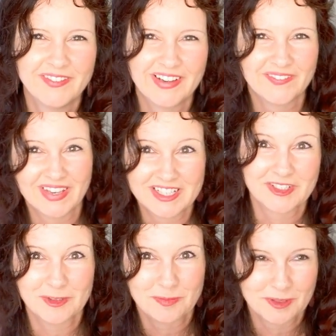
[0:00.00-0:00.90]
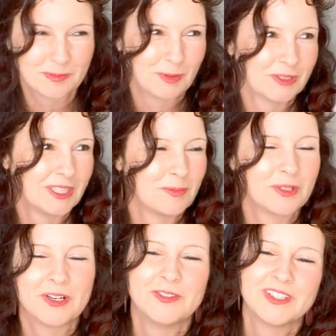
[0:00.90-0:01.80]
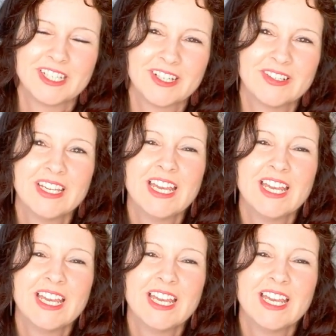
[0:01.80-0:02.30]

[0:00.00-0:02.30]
my eventual birthday birthday book haul video.